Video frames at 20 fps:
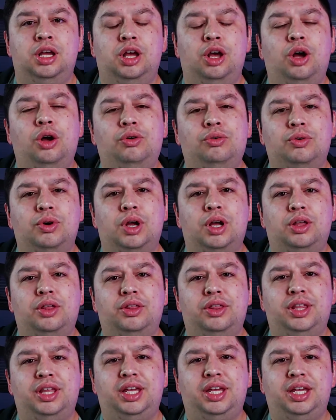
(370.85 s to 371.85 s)
Overall,
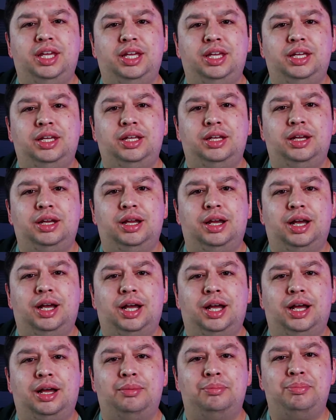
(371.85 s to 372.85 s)
the
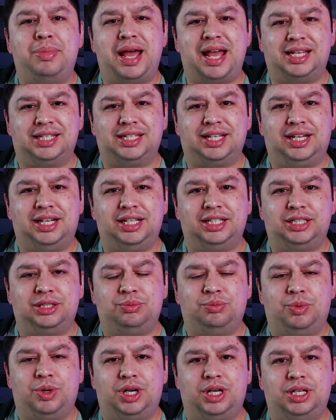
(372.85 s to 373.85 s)

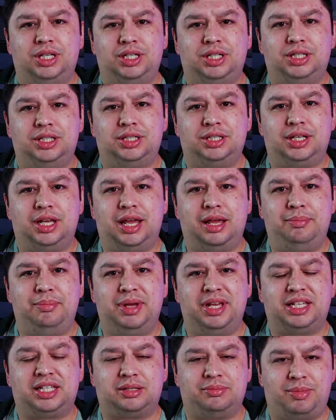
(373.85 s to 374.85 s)
Basketless was a
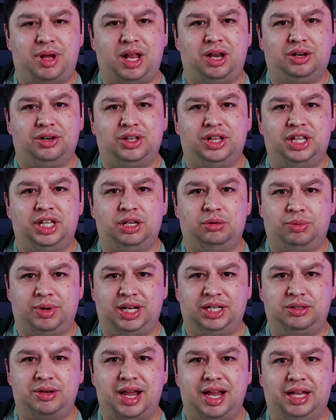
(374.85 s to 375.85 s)
bit smaller than the
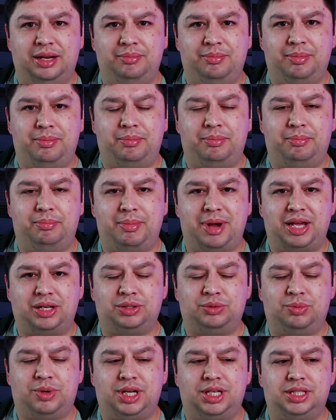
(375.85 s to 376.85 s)
Red Dragon
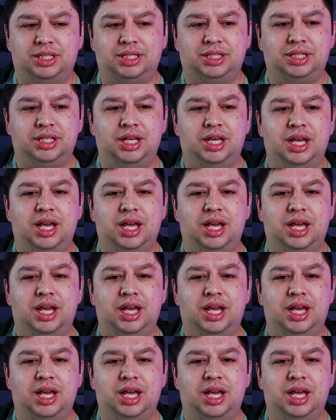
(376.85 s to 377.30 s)
mouse was.